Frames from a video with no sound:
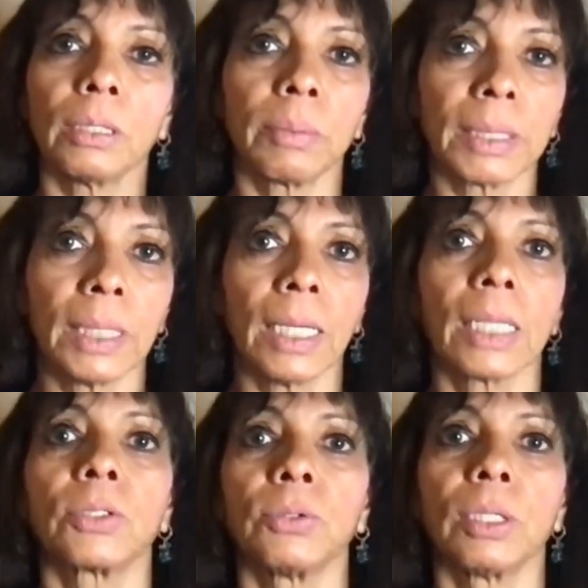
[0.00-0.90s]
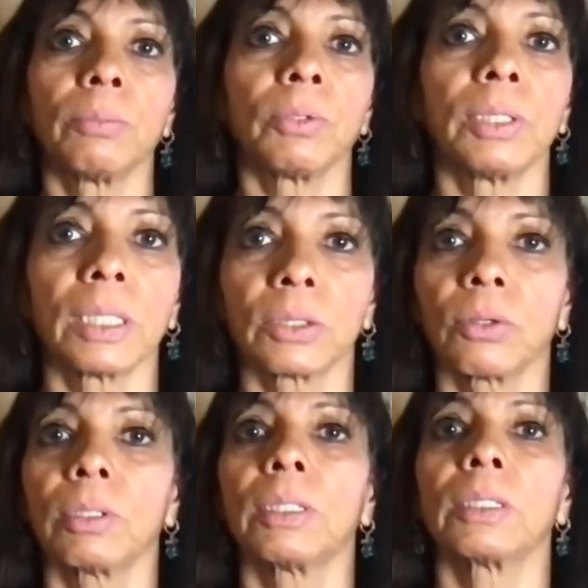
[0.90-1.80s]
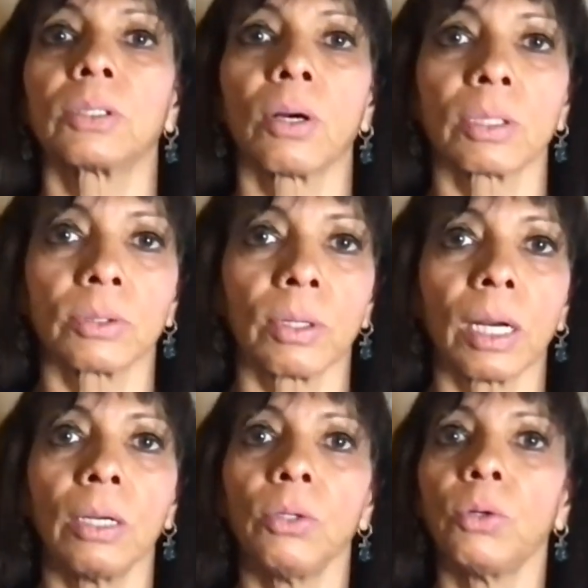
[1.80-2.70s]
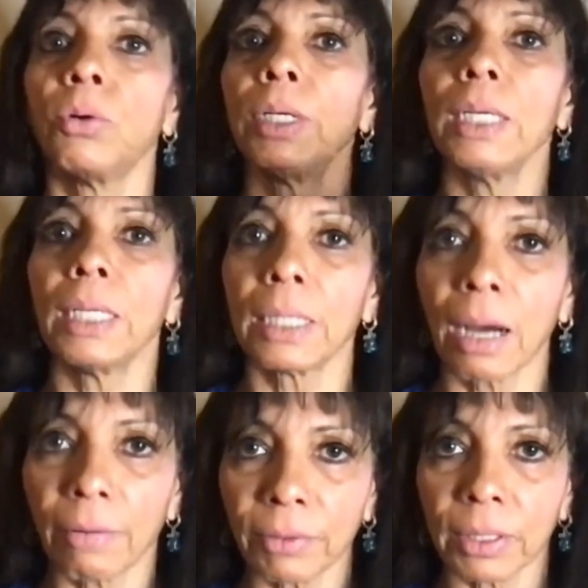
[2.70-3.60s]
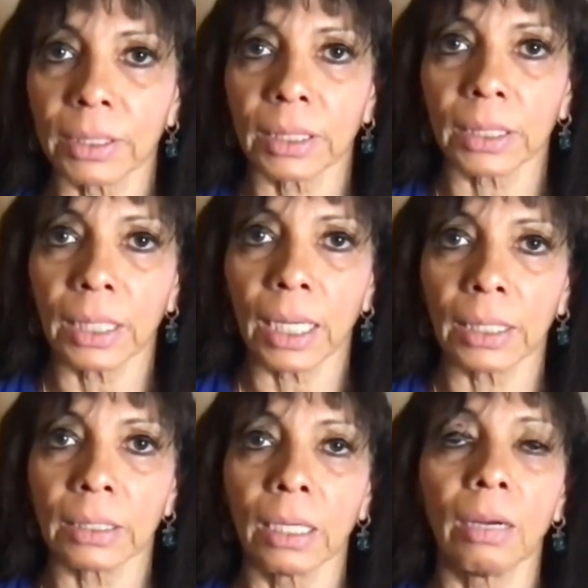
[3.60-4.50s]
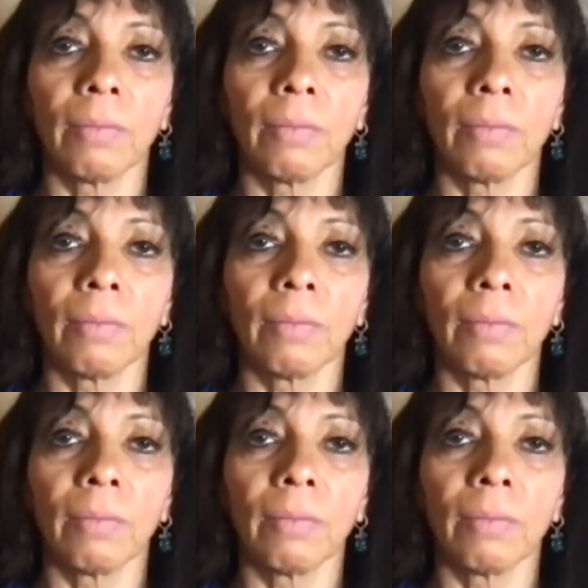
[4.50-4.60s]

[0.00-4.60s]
especially estrogen, progesterone, testosterone, and you don't need it after a certain age.